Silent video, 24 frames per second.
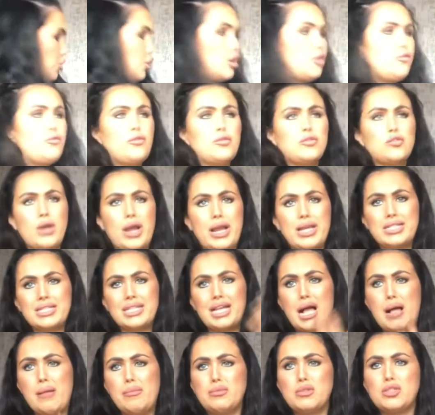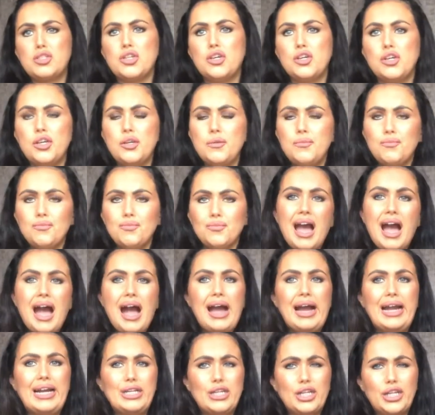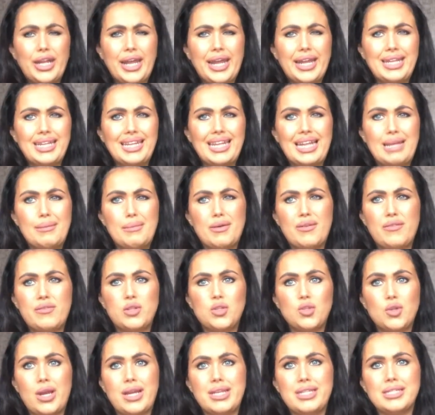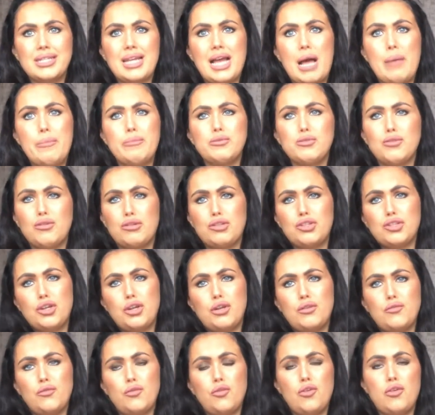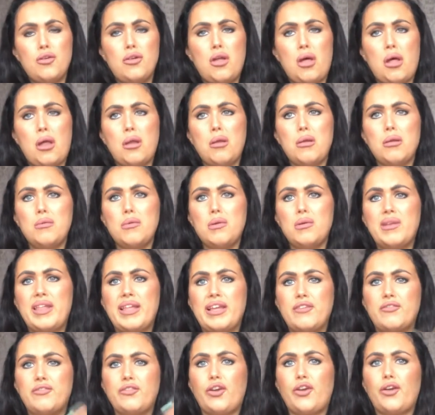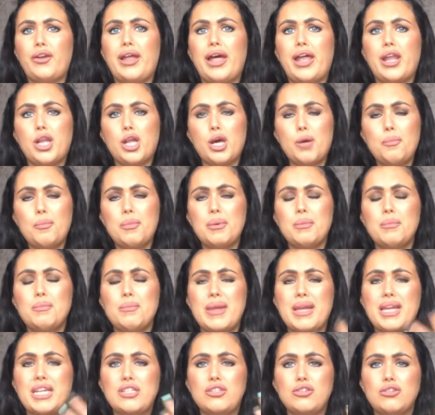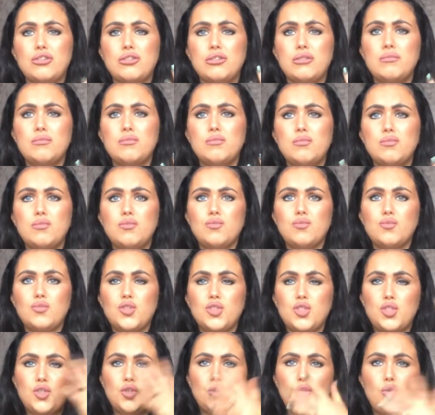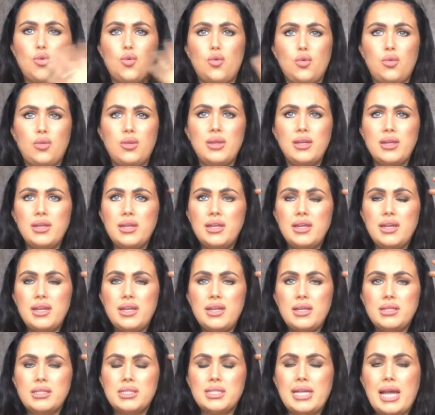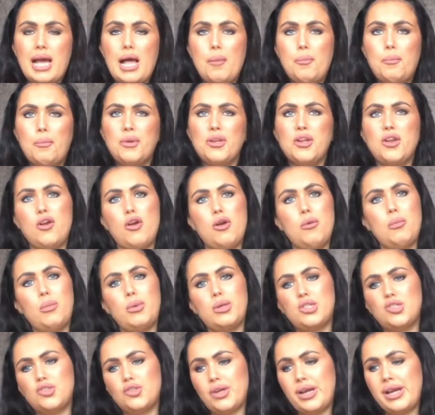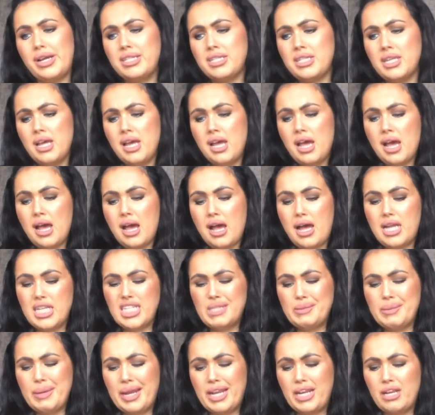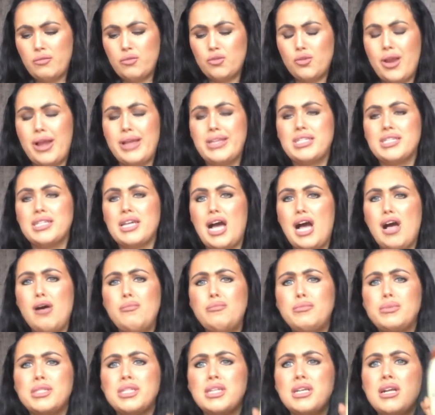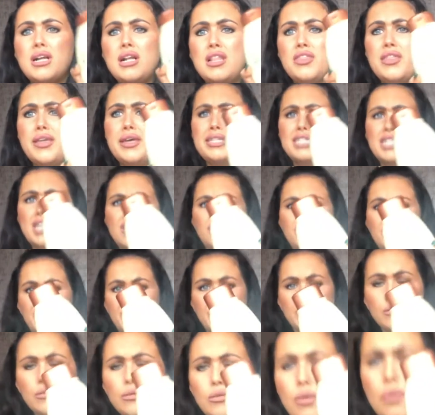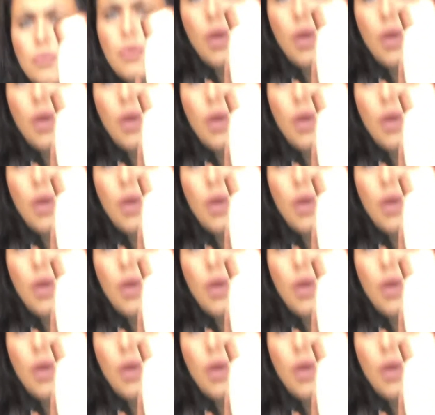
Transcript: good for dry scalps too. I do tend to get a bit of a dry scalp, so it's good for not like flirting that up and making your whole scalp and hair moisturised. And speaking of dry scalps, this Aveeno